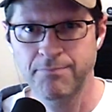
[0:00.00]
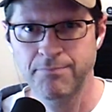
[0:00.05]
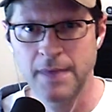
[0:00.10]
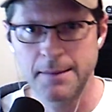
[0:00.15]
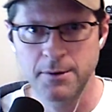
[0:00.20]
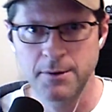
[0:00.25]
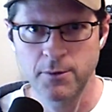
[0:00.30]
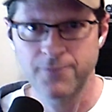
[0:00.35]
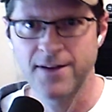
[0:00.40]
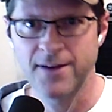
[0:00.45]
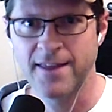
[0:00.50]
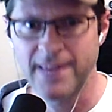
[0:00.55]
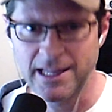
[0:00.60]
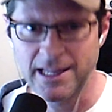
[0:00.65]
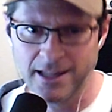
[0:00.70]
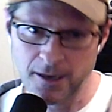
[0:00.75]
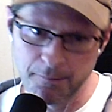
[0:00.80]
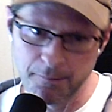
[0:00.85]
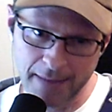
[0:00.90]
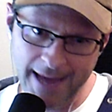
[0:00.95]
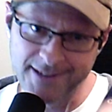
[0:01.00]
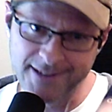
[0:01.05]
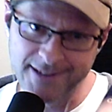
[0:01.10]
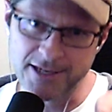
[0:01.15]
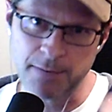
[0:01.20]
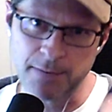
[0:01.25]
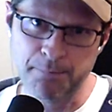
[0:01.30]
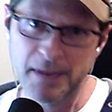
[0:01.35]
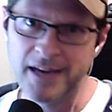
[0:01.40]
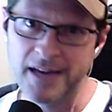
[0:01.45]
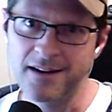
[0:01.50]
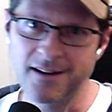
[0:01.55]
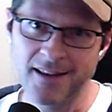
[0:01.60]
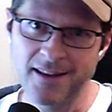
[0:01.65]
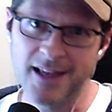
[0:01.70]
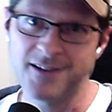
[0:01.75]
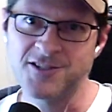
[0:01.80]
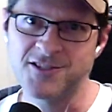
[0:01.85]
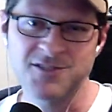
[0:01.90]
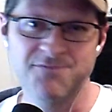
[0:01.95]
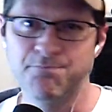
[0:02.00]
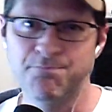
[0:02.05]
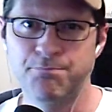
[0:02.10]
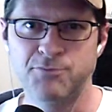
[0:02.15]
Maybe we found that little magic button that just